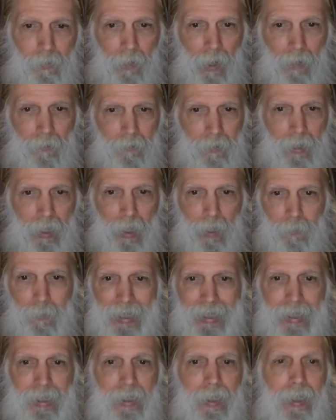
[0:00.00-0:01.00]
the FDA
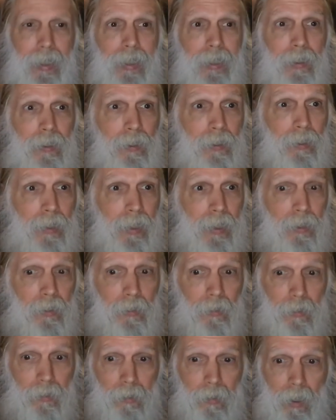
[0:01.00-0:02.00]
made it
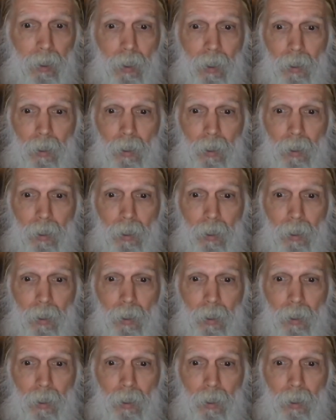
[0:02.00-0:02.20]
illegal